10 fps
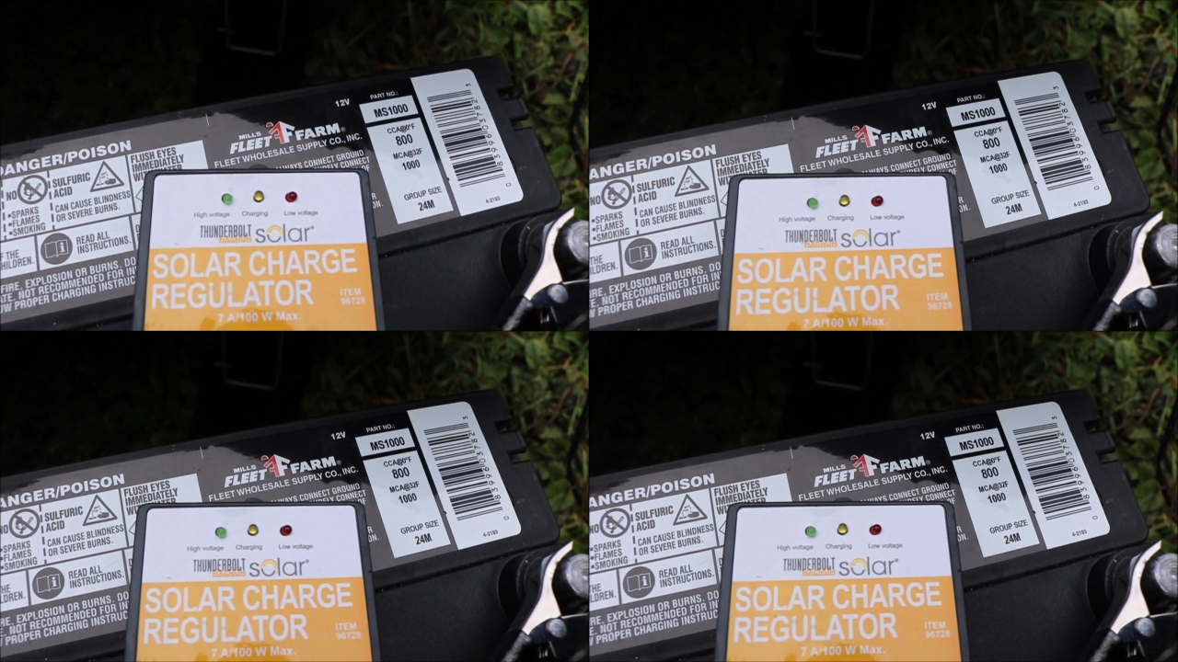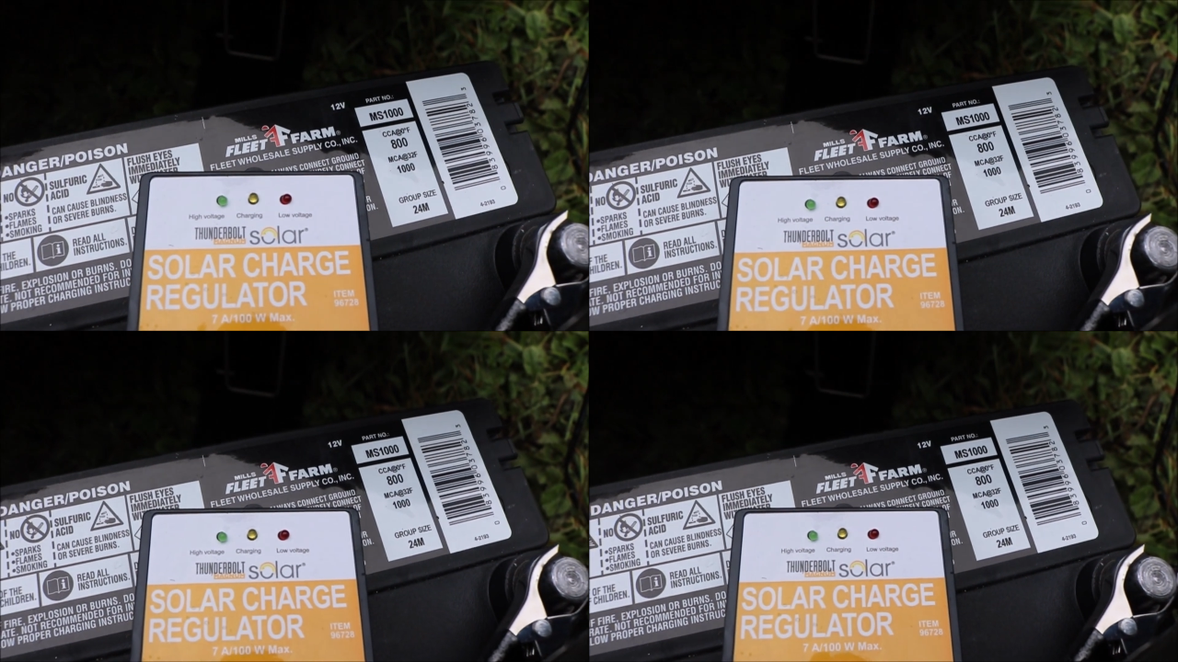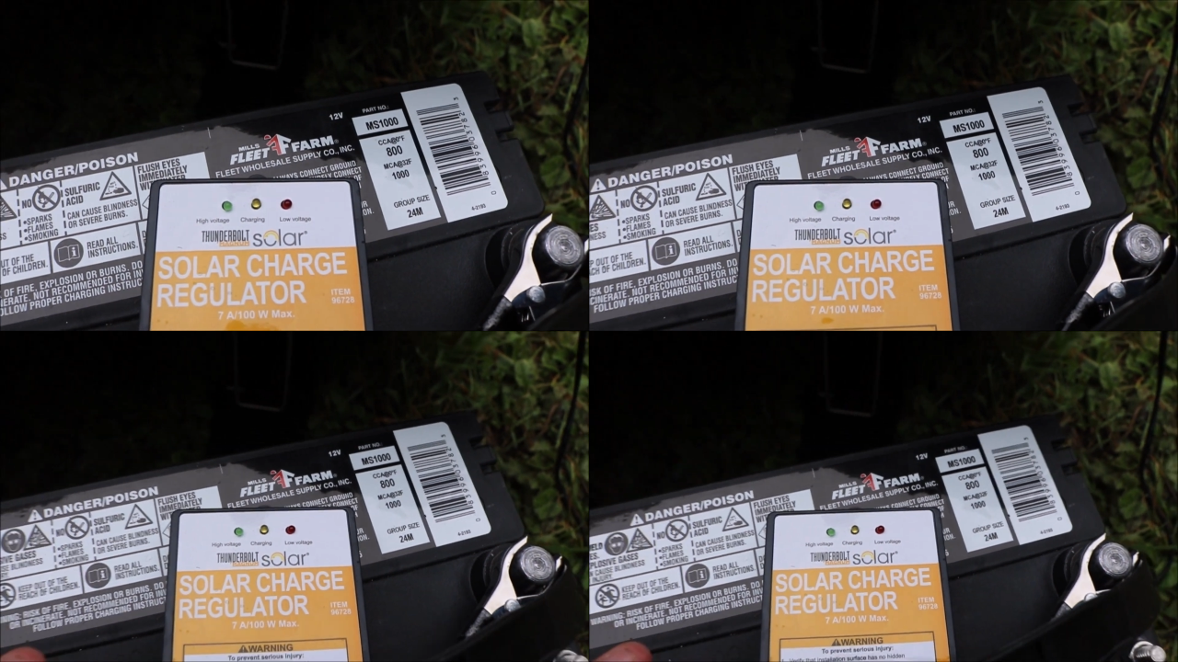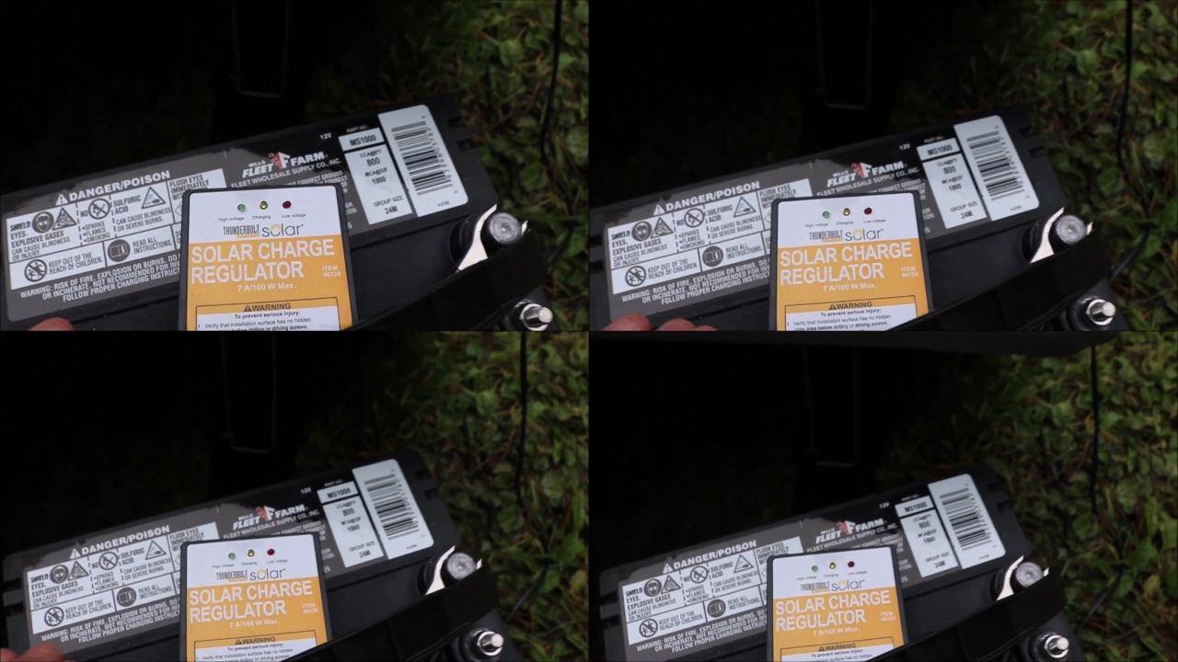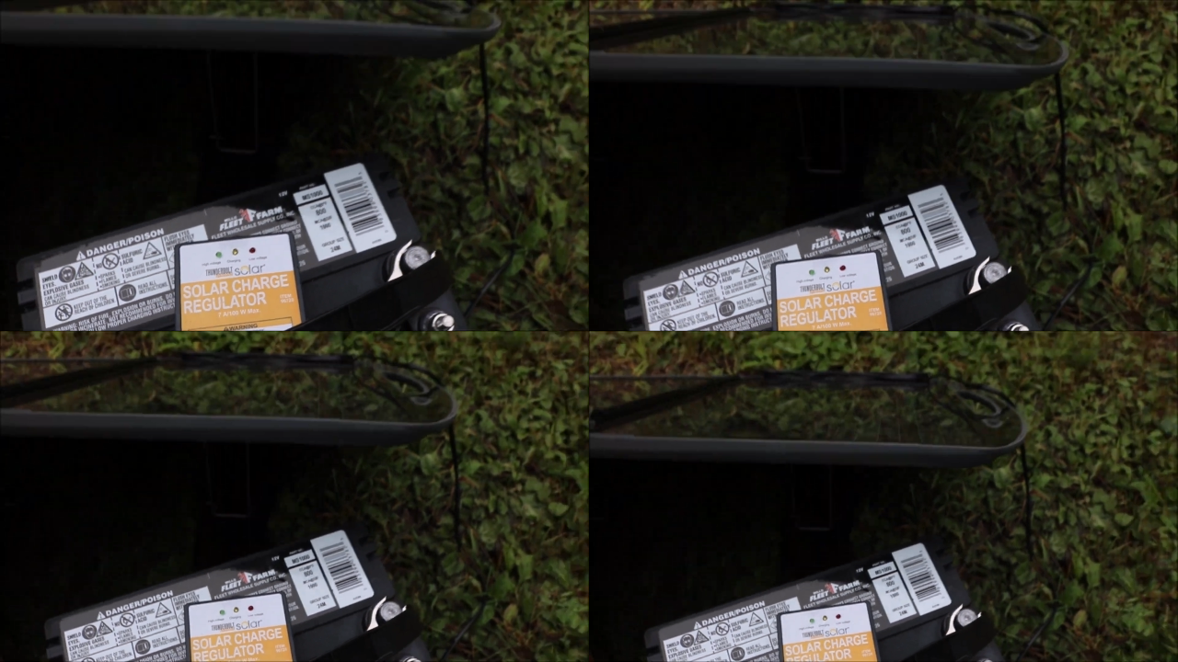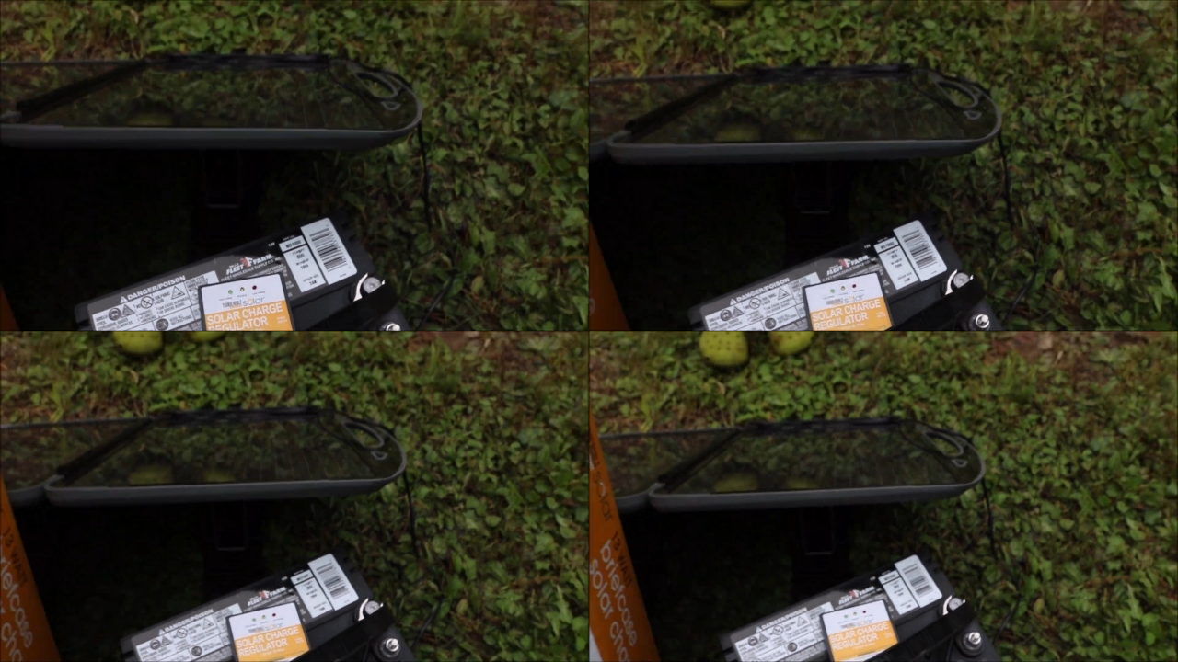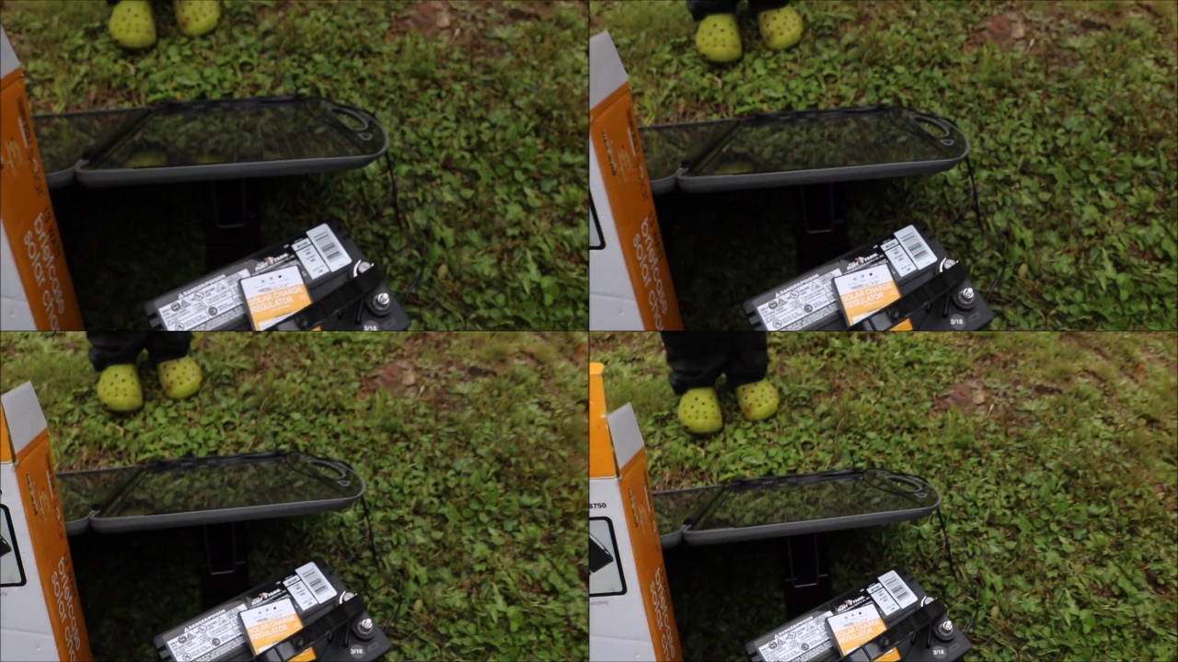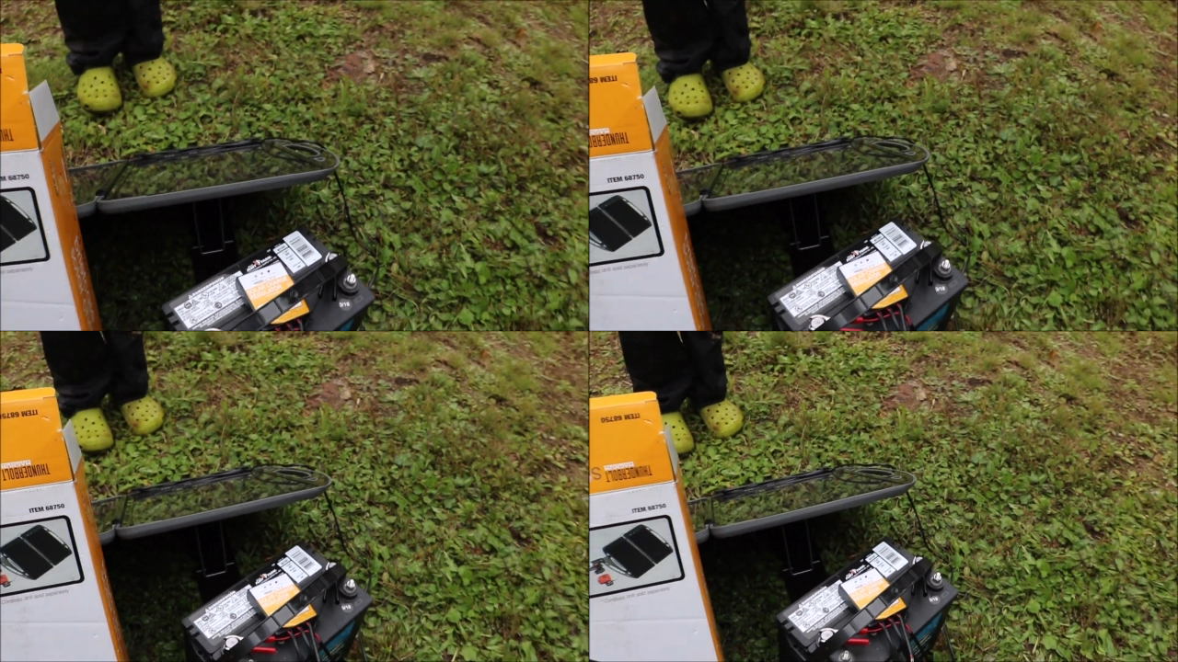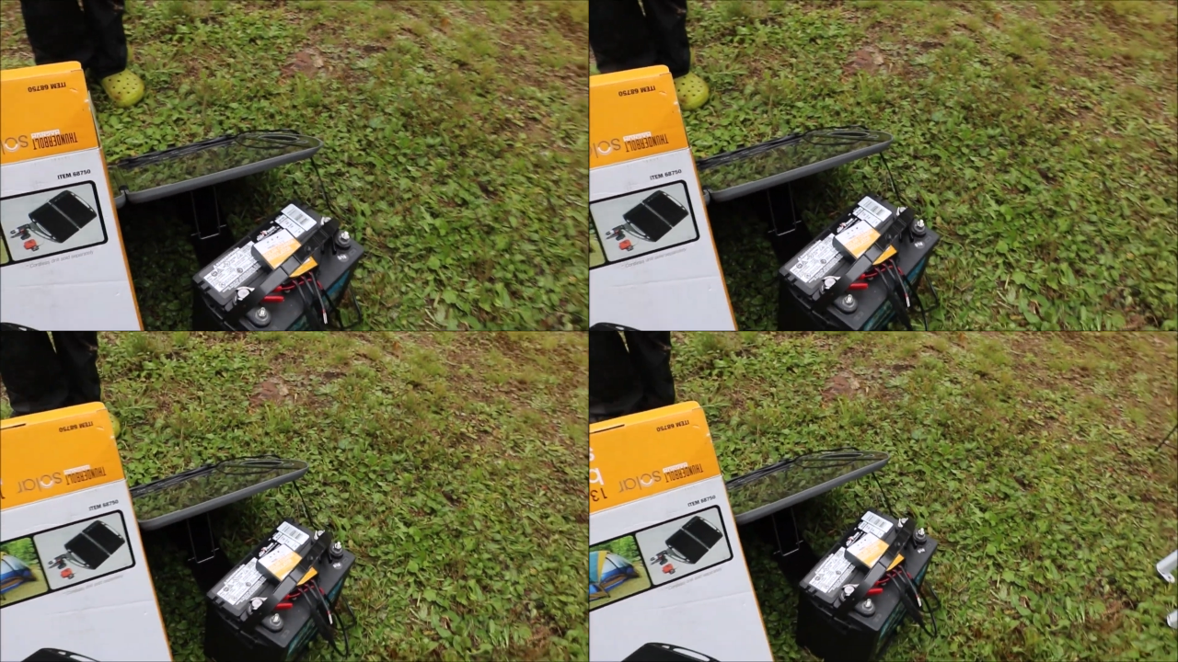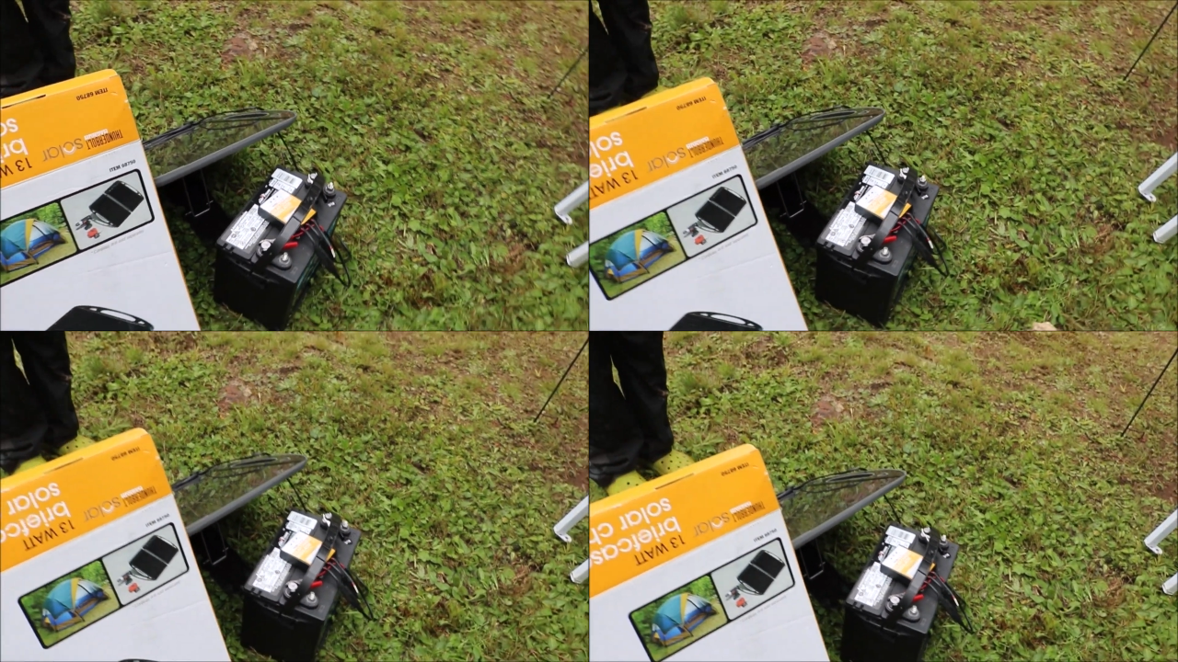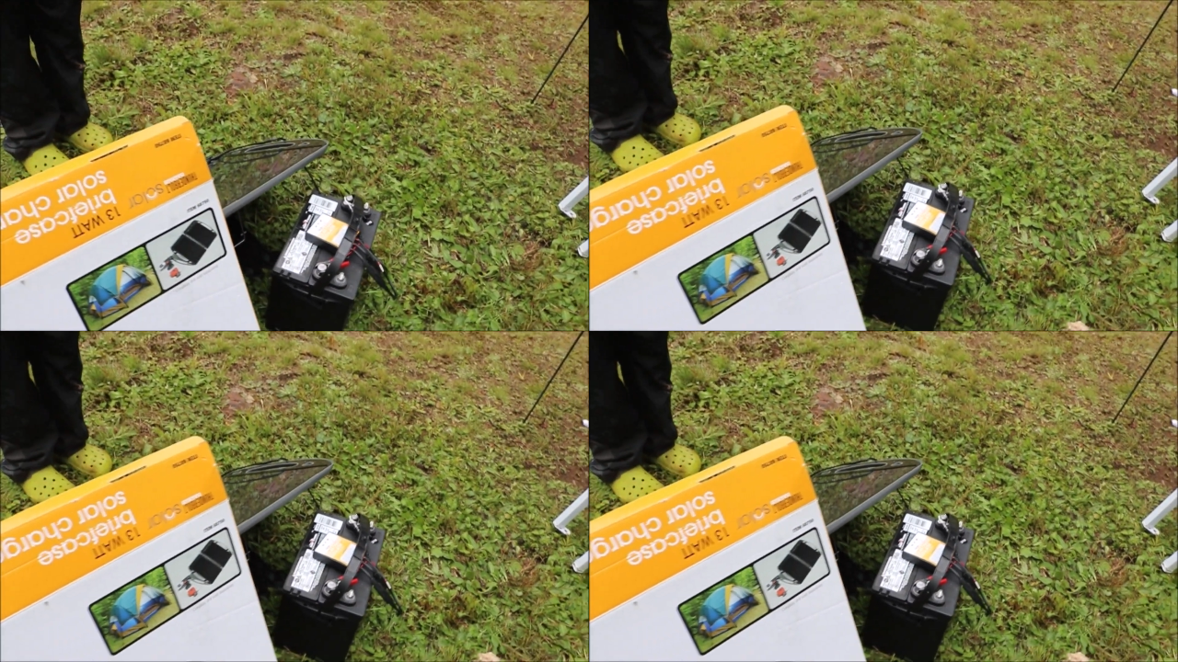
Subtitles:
Nobody's mouth can be seen.